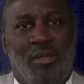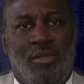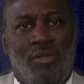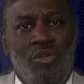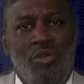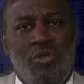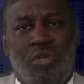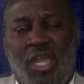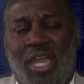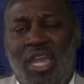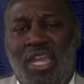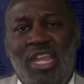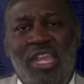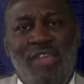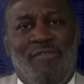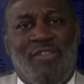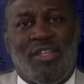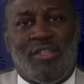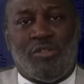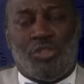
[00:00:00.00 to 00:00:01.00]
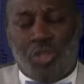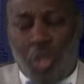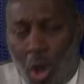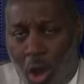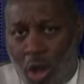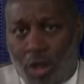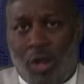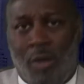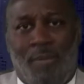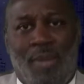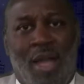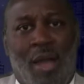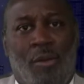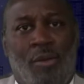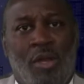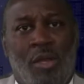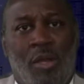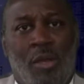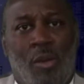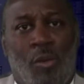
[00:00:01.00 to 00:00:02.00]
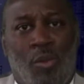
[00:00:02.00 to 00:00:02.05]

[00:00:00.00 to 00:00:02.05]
You can't even talk about